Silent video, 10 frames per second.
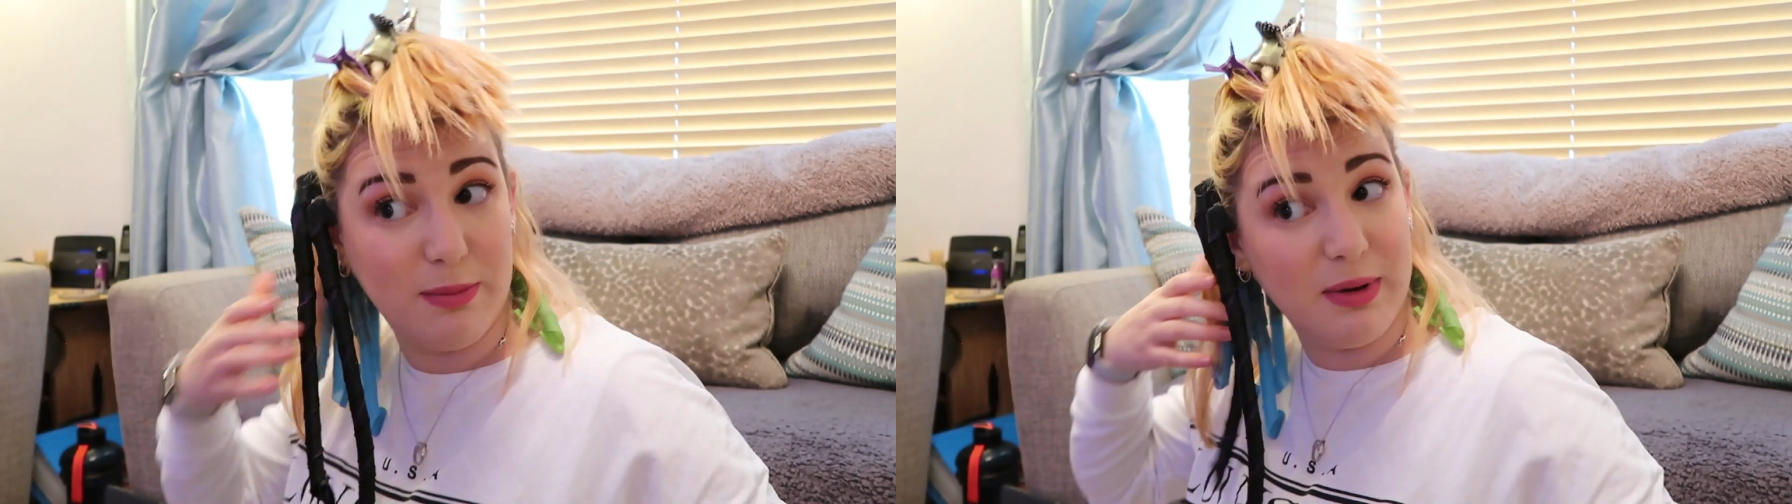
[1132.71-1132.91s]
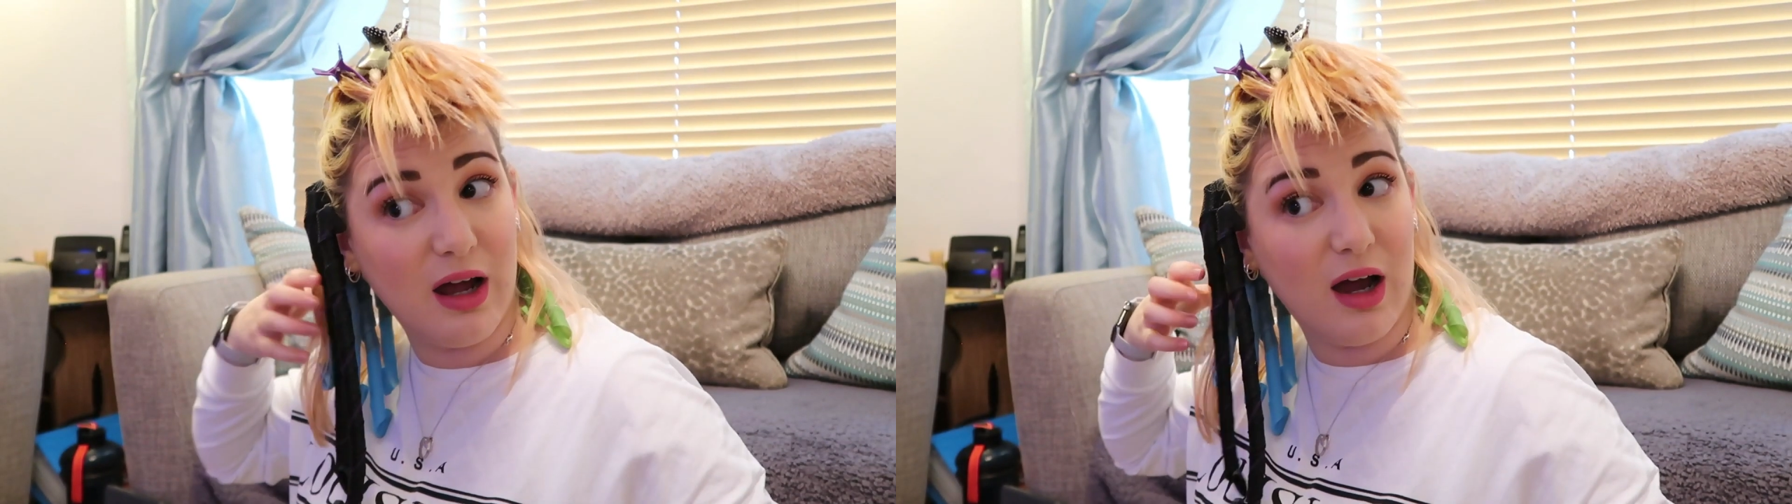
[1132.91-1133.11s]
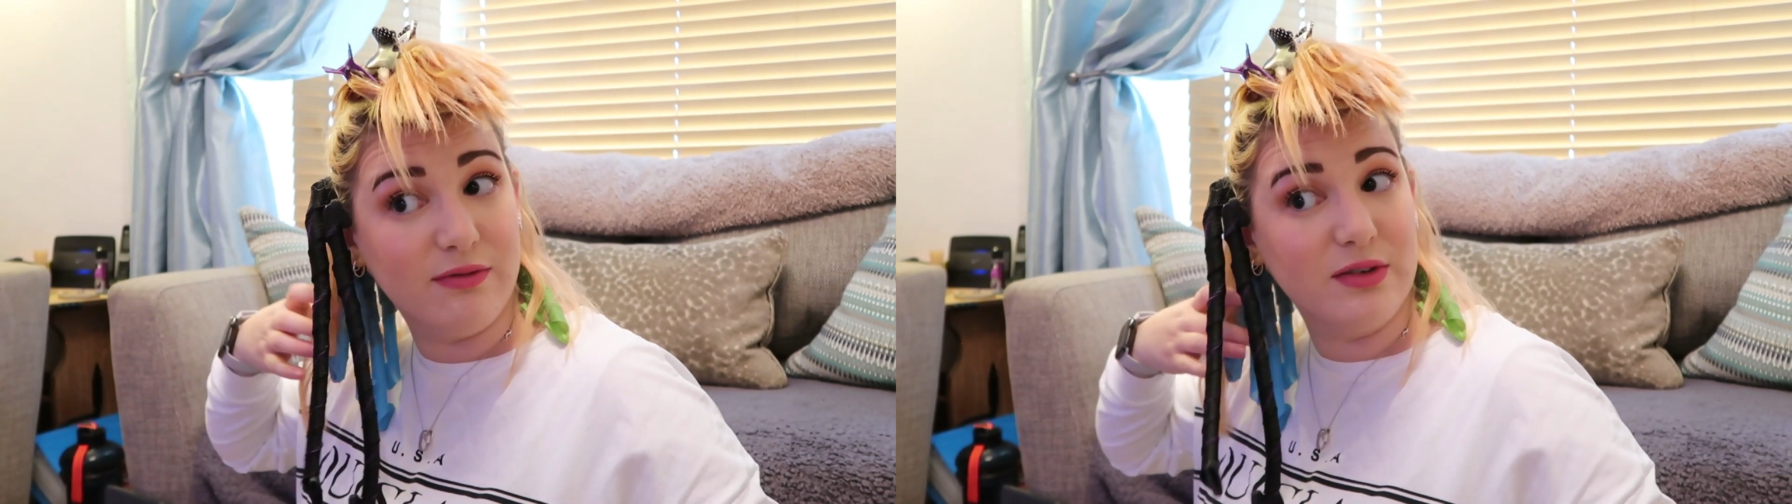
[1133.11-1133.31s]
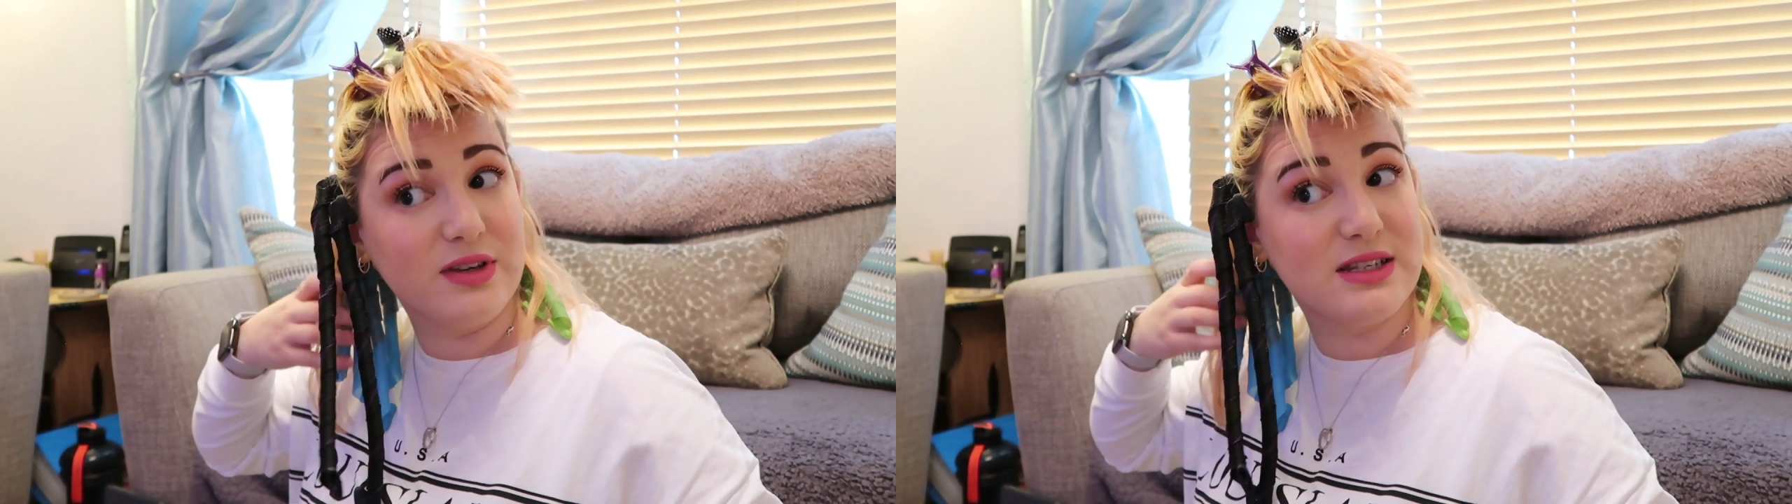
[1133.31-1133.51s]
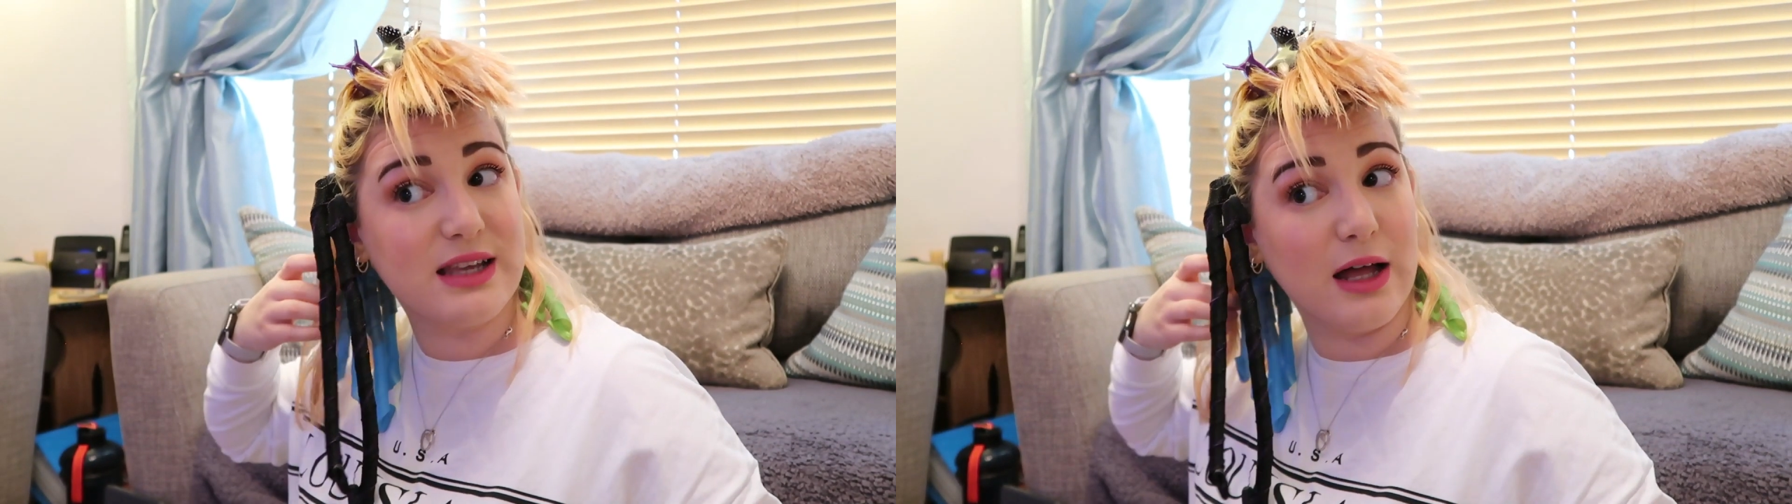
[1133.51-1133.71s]
ripping half of
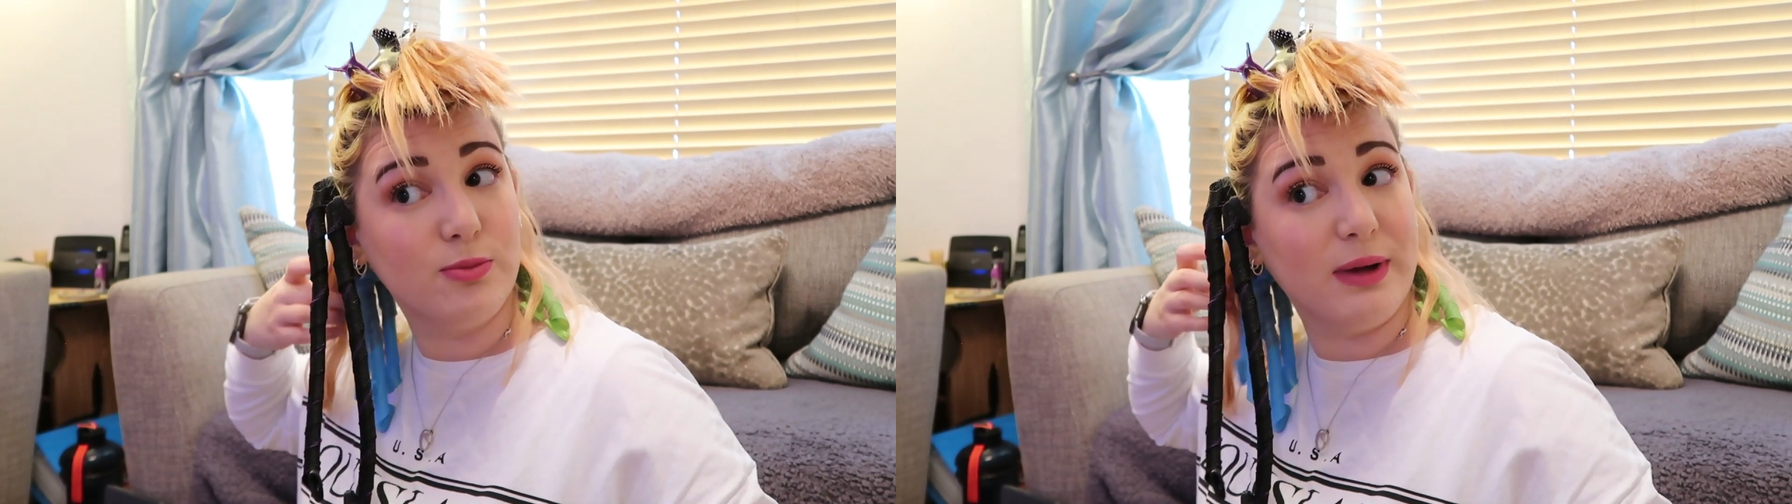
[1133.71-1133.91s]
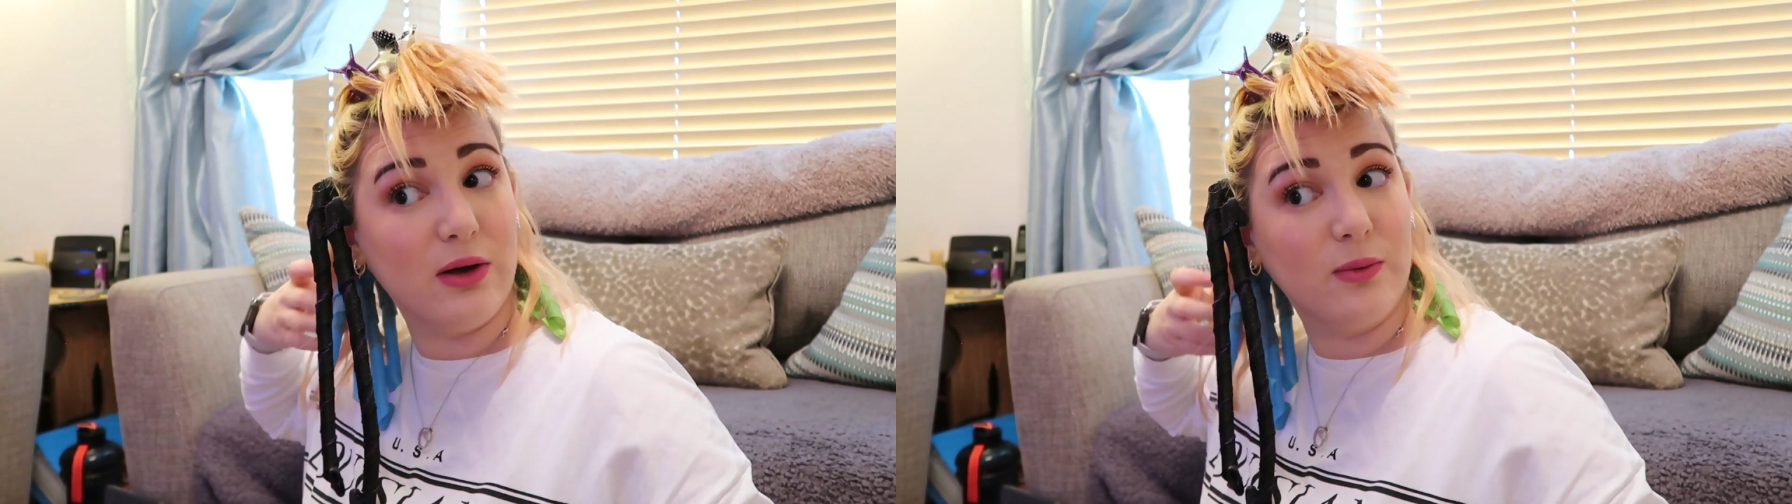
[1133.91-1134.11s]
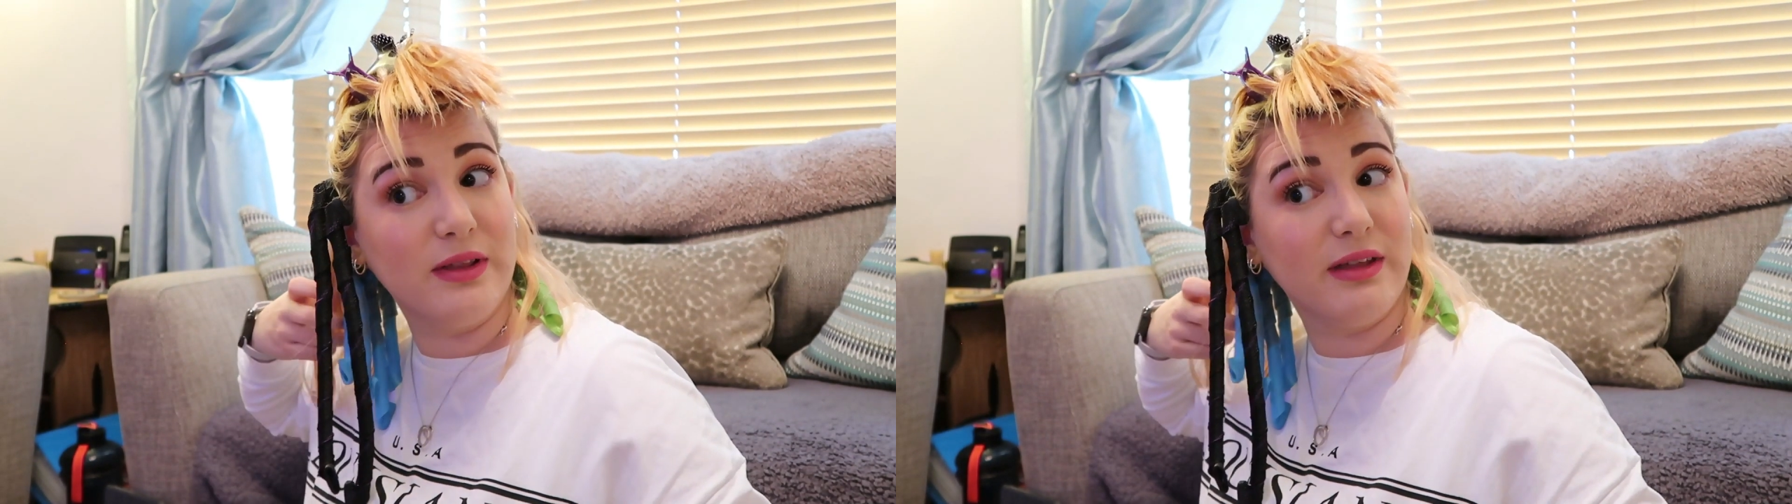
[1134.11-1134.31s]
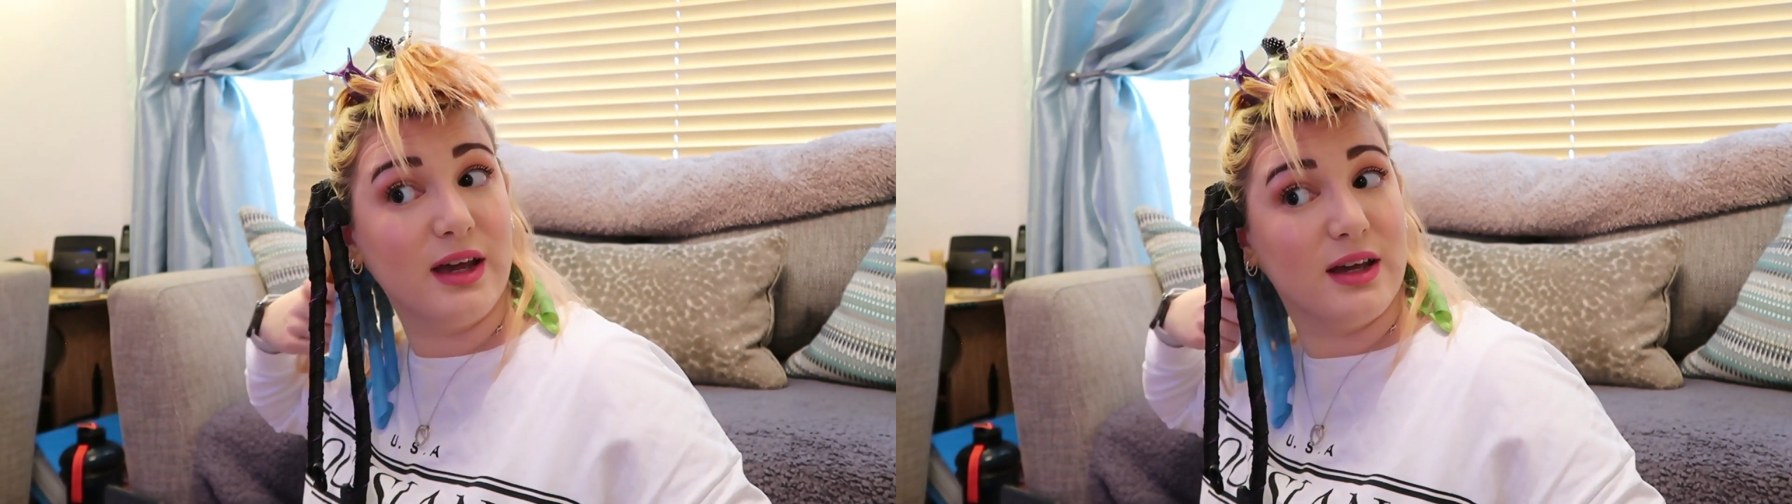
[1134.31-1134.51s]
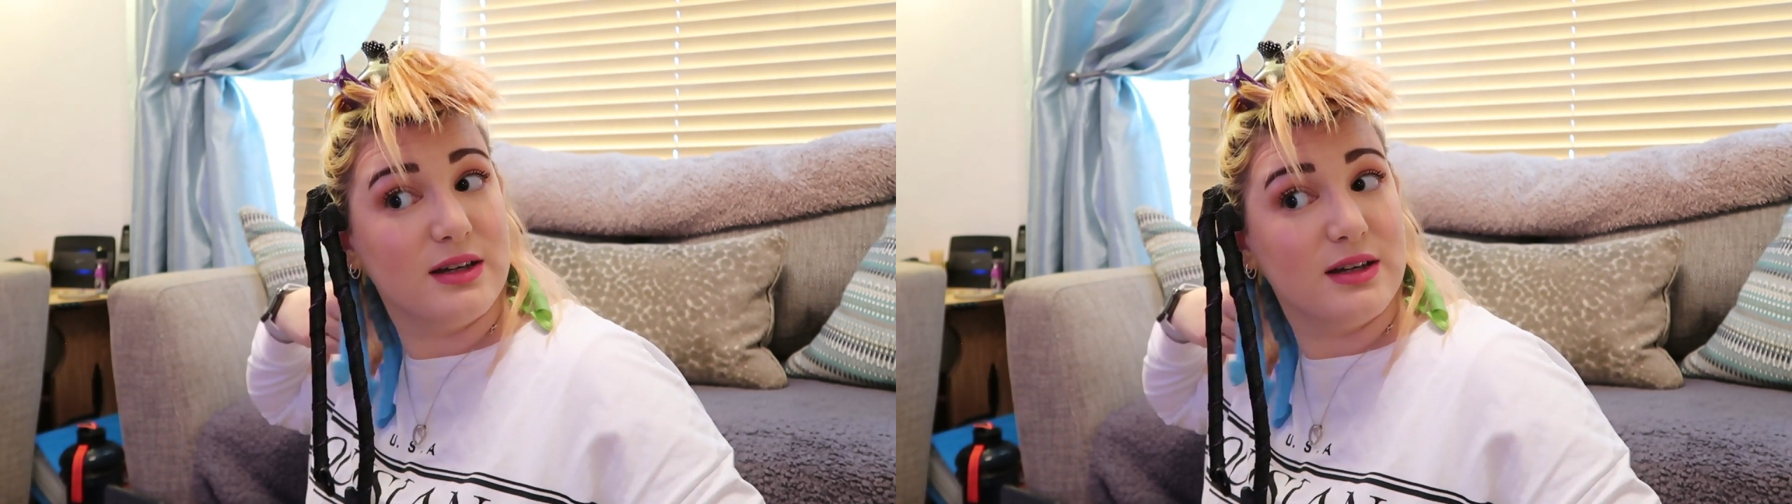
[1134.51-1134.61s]
your scalp out with it.